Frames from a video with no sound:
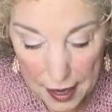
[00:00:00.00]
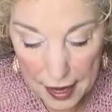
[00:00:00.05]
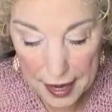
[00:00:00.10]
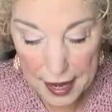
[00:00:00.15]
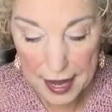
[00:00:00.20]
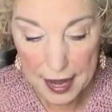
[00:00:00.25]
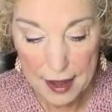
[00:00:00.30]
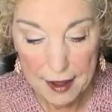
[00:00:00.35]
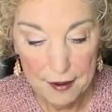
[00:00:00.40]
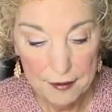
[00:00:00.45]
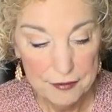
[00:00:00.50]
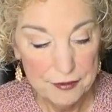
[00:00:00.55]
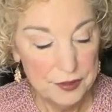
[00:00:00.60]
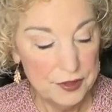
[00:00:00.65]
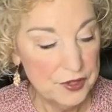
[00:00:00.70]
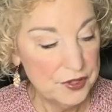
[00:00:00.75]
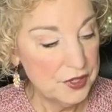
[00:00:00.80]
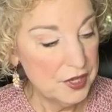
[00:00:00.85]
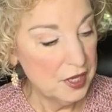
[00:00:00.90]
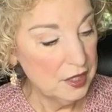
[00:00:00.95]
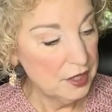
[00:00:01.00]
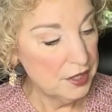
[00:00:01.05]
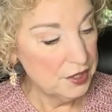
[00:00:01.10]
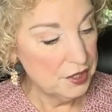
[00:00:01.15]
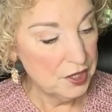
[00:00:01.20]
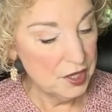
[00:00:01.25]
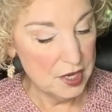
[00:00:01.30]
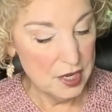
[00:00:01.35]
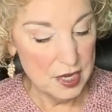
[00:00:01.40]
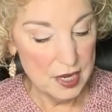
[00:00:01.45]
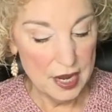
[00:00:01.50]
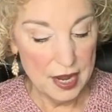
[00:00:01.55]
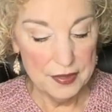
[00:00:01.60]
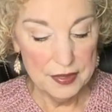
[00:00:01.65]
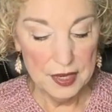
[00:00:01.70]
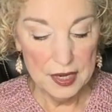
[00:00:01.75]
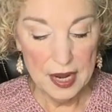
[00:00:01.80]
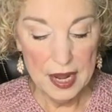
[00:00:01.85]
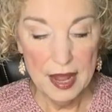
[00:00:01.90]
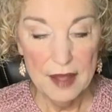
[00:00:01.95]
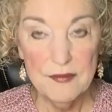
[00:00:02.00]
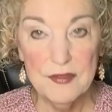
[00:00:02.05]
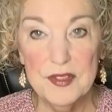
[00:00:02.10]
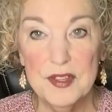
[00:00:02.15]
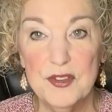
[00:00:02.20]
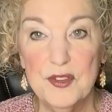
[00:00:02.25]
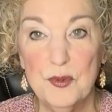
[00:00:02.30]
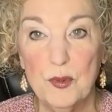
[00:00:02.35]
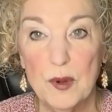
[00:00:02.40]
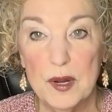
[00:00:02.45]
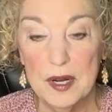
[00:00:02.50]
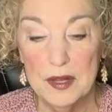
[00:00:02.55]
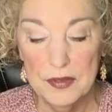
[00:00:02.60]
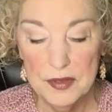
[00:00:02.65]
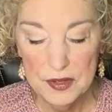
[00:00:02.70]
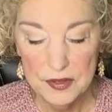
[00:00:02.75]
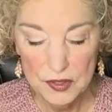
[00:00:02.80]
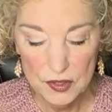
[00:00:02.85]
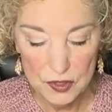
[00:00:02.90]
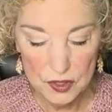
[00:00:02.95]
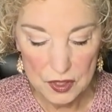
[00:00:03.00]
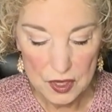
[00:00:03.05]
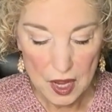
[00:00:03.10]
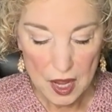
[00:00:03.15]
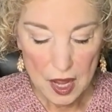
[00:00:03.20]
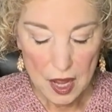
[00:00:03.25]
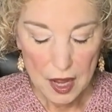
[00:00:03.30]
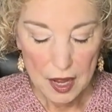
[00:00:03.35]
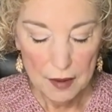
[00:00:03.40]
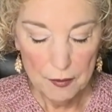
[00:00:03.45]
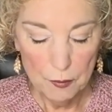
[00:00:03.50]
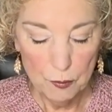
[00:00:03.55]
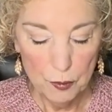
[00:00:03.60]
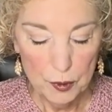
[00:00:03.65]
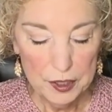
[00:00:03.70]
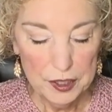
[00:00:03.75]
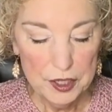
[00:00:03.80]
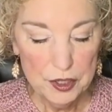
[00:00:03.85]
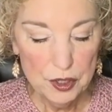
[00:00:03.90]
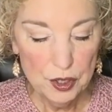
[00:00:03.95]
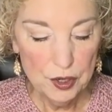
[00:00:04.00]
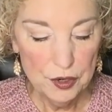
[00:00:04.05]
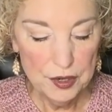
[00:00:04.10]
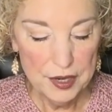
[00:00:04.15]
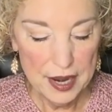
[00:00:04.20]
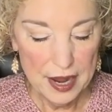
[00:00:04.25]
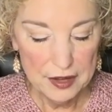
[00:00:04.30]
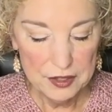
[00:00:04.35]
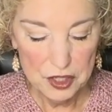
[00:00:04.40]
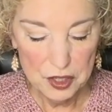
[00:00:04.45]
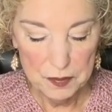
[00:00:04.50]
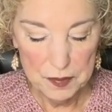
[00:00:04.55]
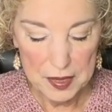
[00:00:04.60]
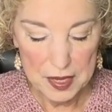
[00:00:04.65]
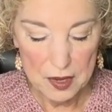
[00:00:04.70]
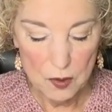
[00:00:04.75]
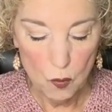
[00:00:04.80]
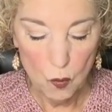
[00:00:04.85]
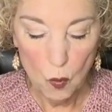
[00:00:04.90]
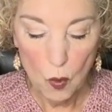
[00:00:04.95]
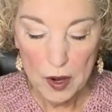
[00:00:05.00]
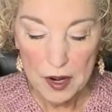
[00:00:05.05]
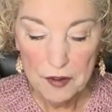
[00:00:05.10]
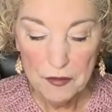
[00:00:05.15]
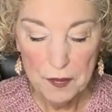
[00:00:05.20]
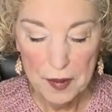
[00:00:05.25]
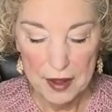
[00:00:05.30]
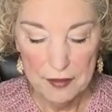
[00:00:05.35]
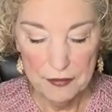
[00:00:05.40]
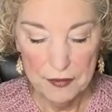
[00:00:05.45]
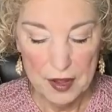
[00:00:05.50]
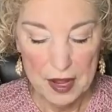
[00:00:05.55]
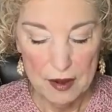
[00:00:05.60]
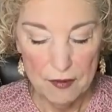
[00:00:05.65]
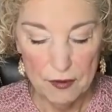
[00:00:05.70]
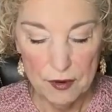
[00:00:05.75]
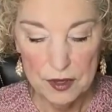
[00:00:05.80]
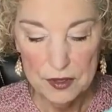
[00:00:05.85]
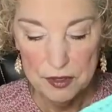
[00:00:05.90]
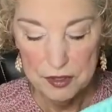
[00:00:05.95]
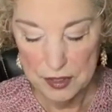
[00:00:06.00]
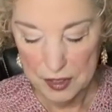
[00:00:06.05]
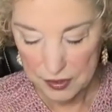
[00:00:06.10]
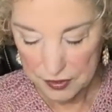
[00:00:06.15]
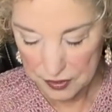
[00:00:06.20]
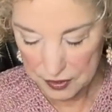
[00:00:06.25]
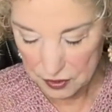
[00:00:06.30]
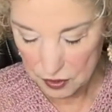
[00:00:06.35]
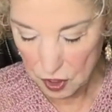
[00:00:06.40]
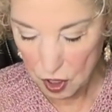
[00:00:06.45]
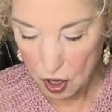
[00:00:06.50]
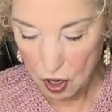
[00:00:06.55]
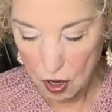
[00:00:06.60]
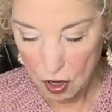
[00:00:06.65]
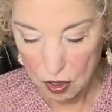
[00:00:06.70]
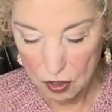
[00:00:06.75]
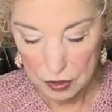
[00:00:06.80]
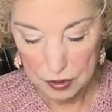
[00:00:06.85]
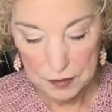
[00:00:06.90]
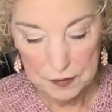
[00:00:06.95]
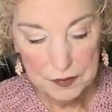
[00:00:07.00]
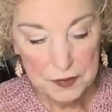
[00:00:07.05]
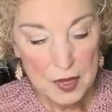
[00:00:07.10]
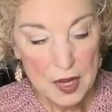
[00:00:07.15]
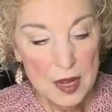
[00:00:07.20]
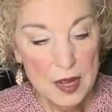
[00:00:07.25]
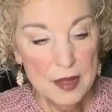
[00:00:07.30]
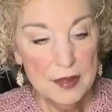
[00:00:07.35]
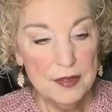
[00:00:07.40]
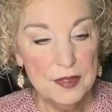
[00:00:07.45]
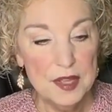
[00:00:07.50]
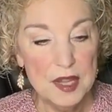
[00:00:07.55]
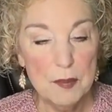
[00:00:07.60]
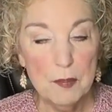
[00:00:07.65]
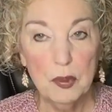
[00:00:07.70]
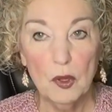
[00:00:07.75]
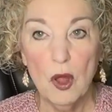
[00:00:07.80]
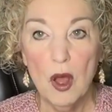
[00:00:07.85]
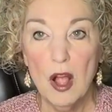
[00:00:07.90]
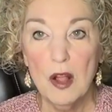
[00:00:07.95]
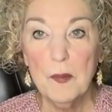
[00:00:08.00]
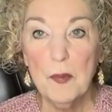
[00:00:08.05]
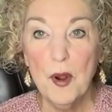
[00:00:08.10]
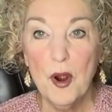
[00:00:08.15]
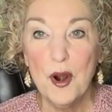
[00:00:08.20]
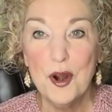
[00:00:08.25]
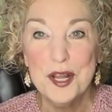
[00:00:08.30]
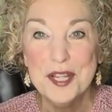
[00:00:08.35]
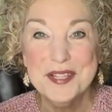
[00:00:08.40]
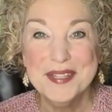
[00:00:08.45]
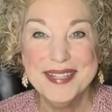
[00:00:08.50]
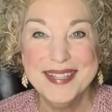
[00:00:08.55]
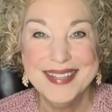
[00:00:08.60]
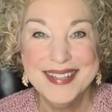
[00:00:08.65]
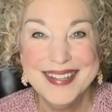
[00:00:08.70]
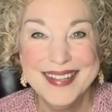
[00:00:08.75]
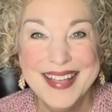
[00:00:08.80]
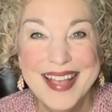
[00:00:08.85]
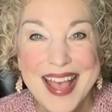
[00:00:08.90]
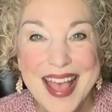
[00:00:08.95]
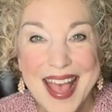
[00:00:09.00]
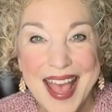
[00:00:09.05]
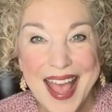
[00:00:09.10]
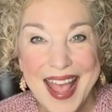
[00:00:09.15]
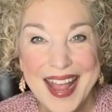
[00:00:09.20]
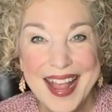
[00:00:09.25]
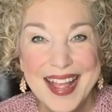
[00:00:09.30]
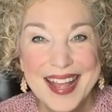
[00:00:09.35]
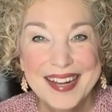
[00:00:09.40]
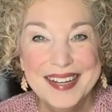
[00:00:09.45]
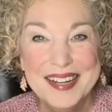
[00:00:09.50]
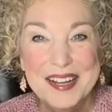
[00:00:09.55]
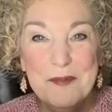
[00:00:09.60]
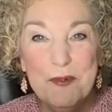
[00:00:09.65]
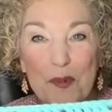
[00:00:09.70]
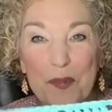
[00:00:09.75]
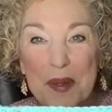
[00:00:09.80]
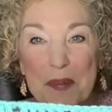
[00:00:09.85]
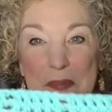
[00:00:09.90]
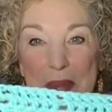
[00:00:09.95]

I have the Sunlit Tee, and then I have this one, and this is really turned out to be one of my favorites. This is called the Block Party Tee, and it will be